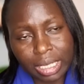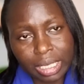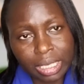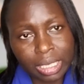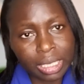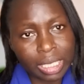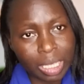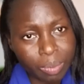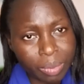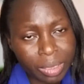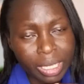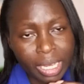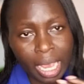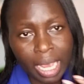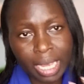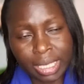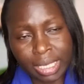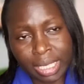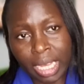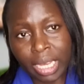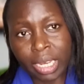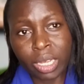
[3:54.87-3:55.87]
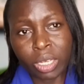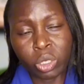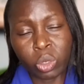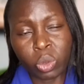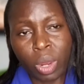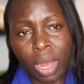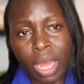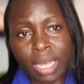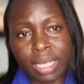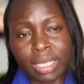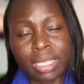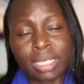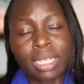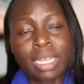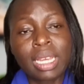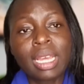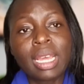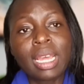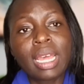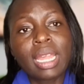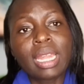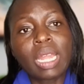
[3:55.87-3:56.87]
CBK is selling to us.
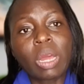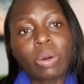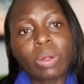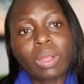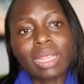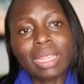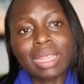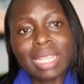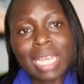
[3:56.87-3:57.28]
Now,